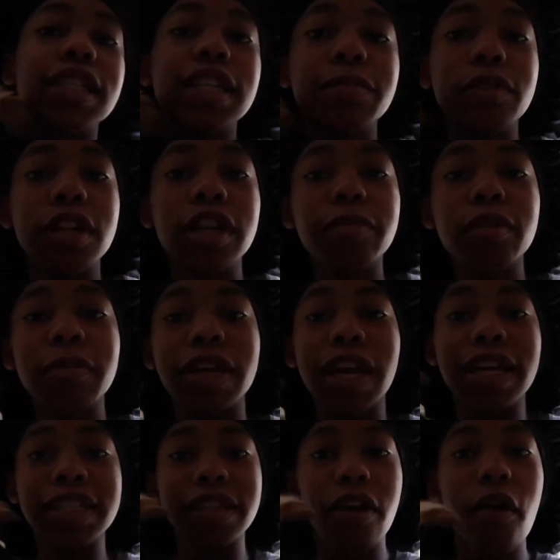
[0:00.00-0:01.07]
Say good morning to Boomy,
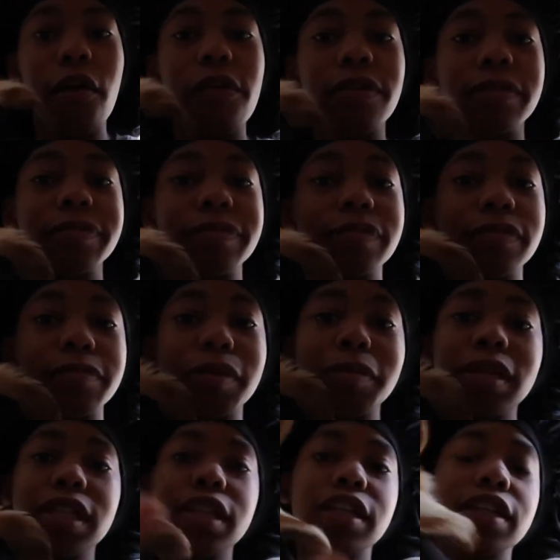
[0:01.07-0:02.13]
guys.
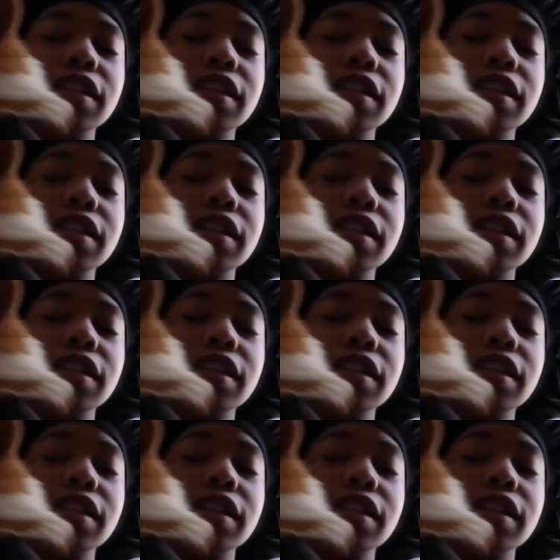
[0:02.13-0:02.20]
Boomy, look,